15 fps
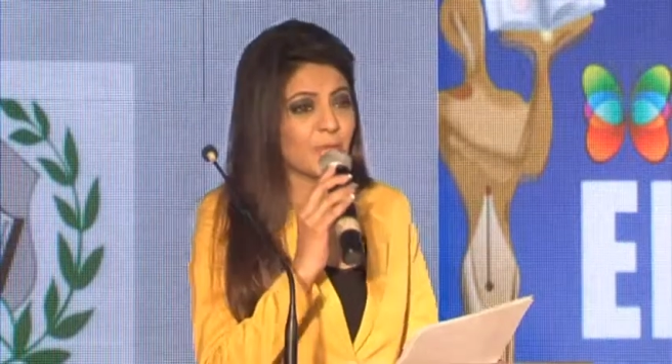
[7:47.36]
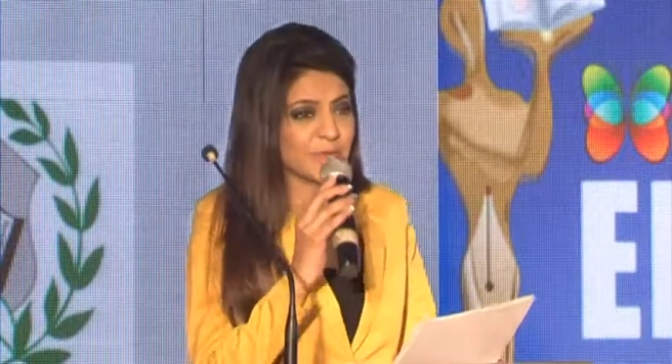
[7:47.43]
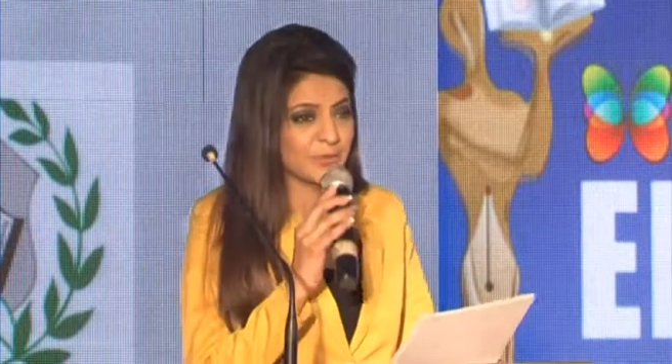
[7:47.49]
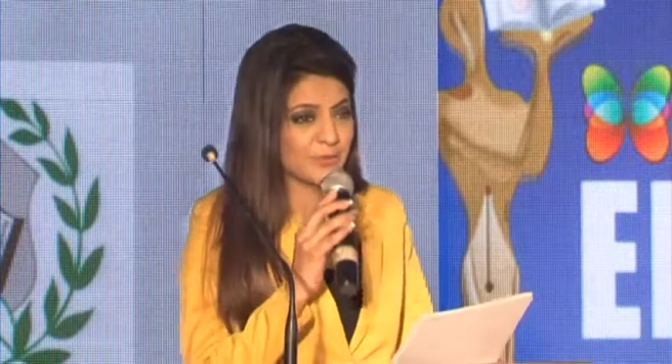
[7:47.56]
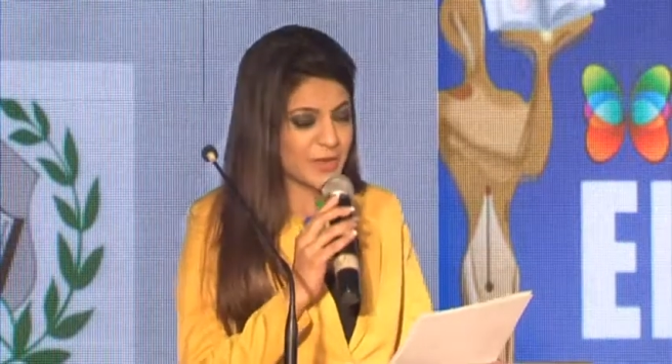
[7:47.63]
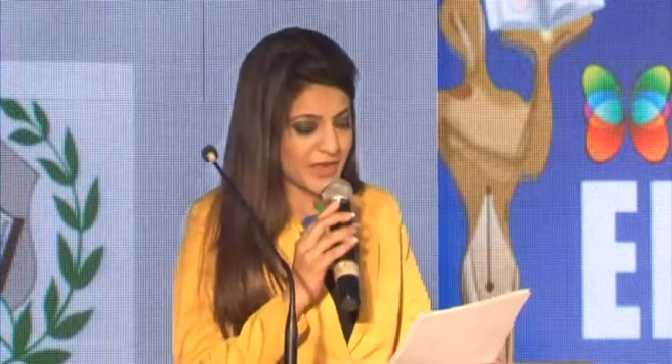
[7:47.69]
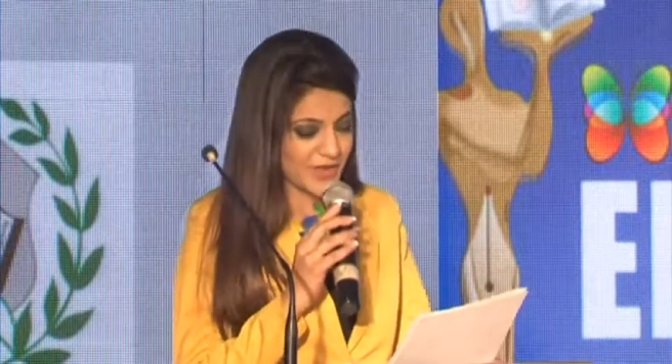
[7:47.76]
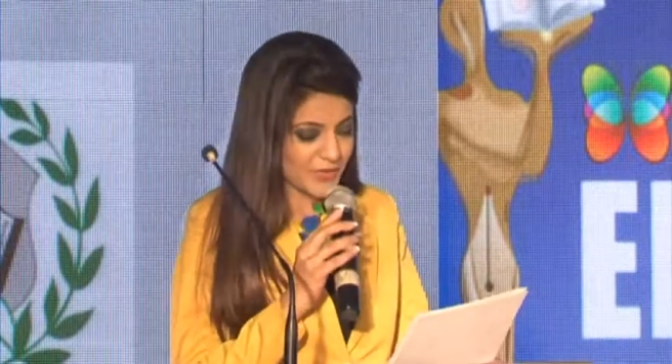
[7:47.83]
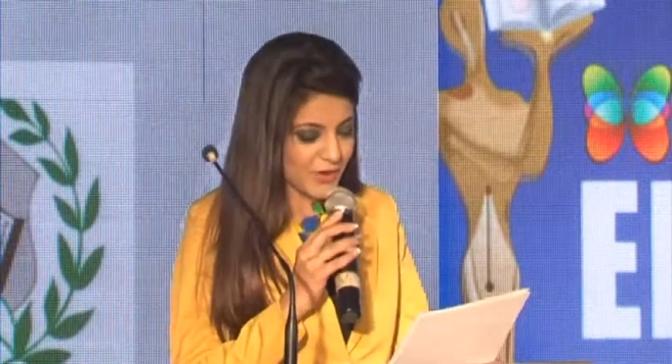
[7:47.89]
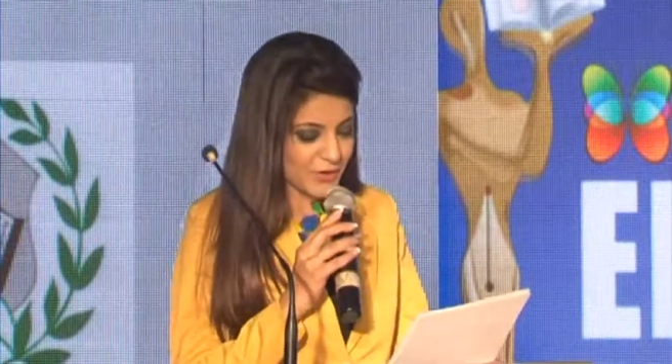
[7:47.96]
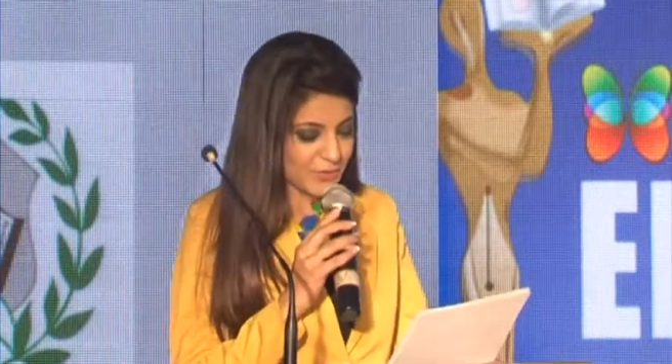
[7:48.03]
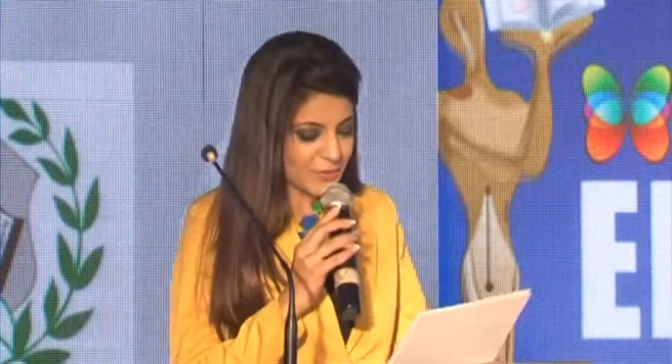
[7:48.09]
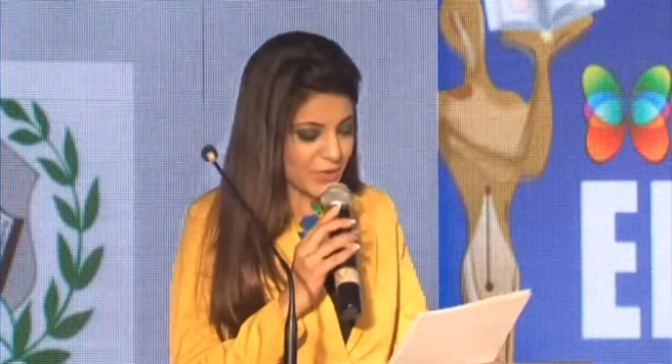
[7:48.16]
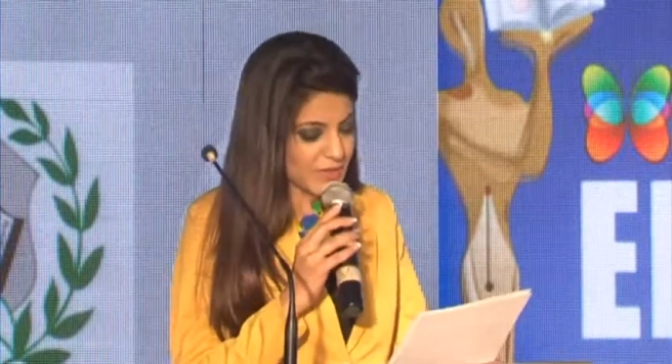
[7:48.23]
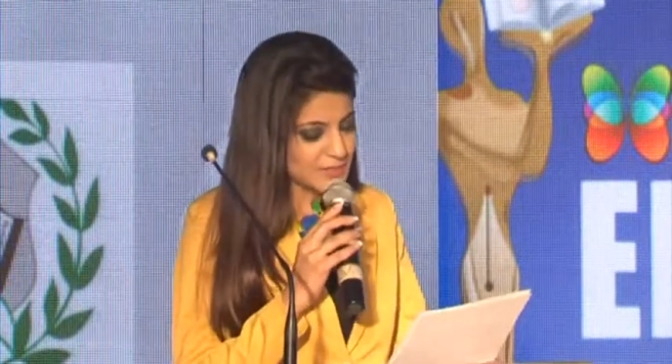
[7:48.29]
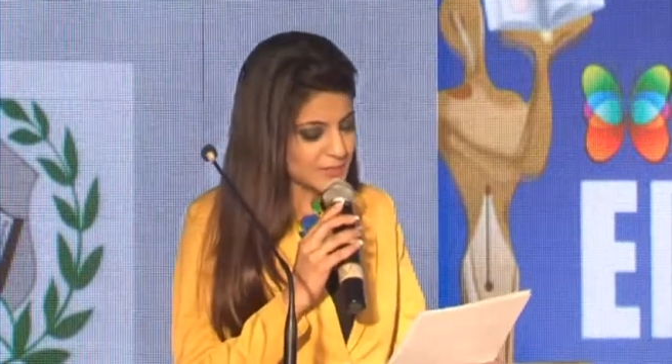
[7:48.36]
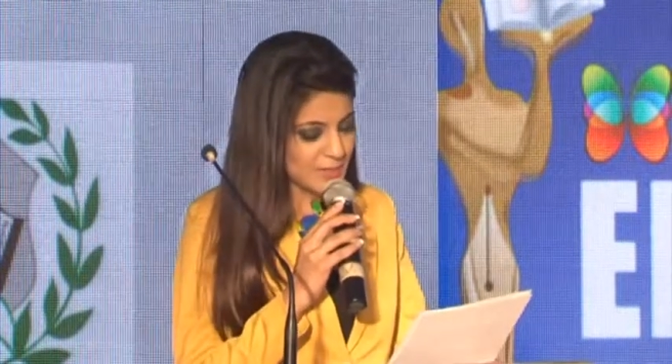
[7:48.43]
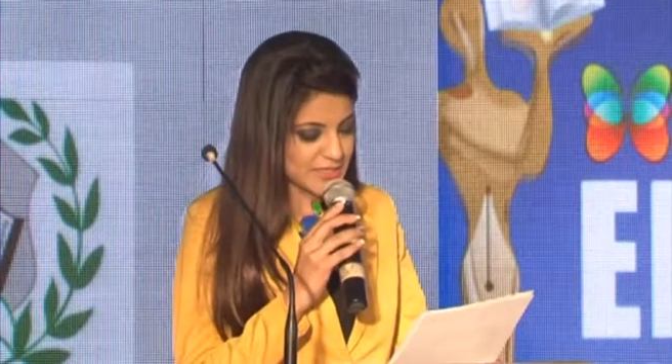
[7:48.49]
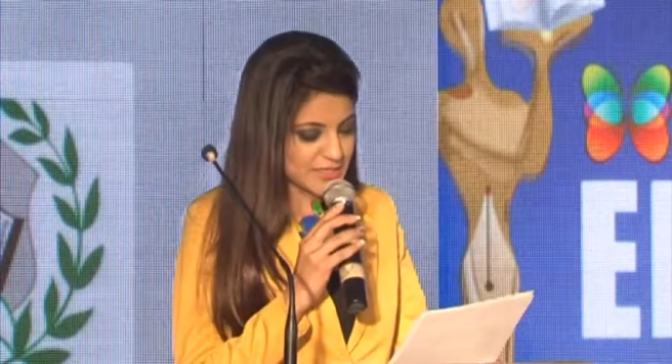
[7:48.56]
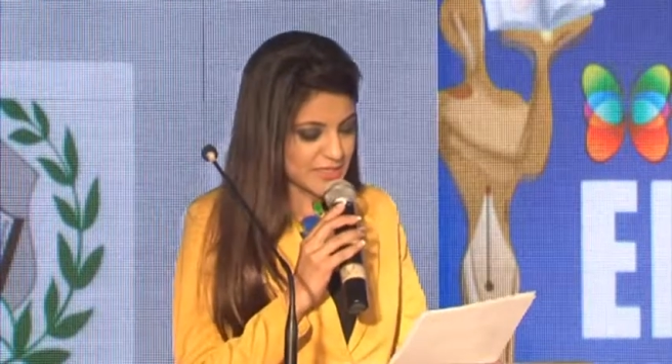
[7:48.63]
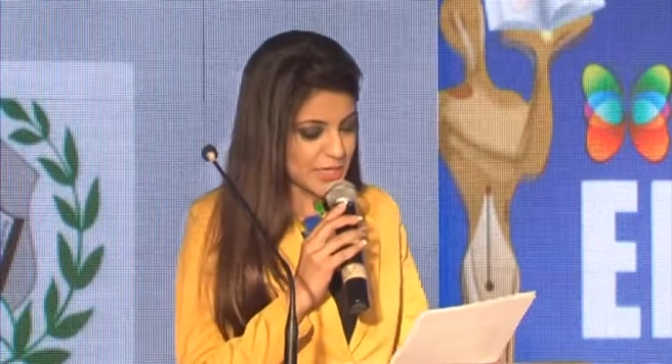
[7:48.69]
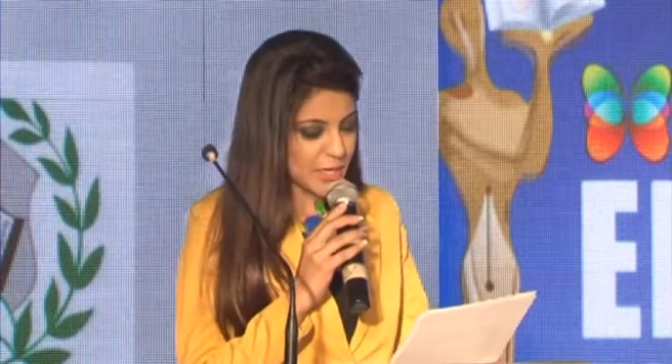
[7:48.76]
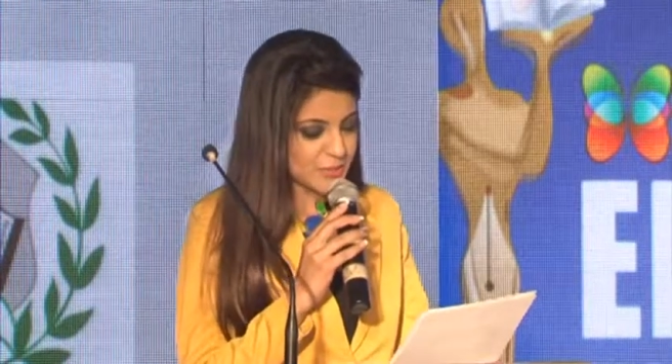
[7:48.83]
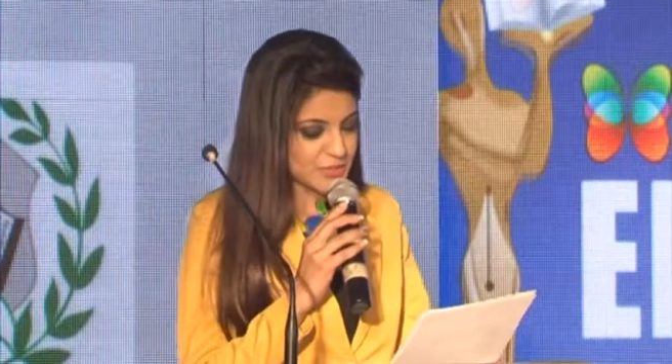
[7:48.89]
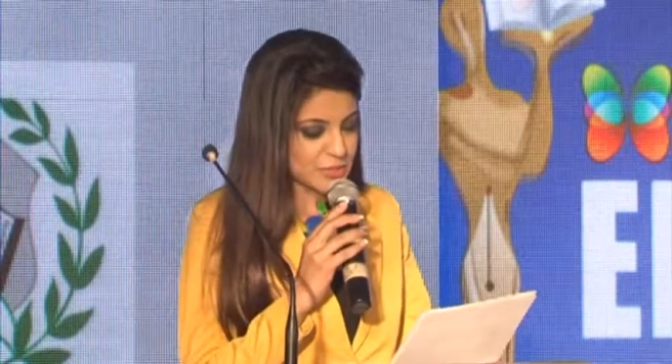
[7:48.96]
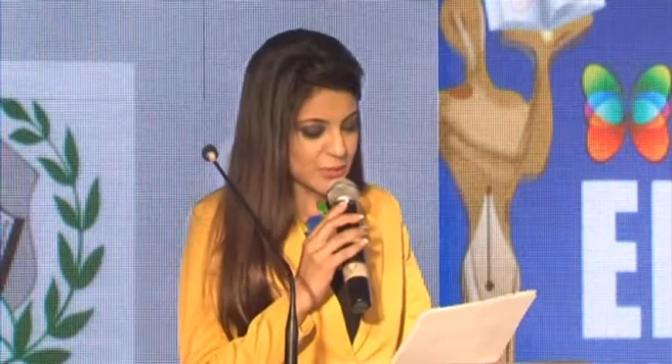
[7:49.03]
With a big round of applause, please allow me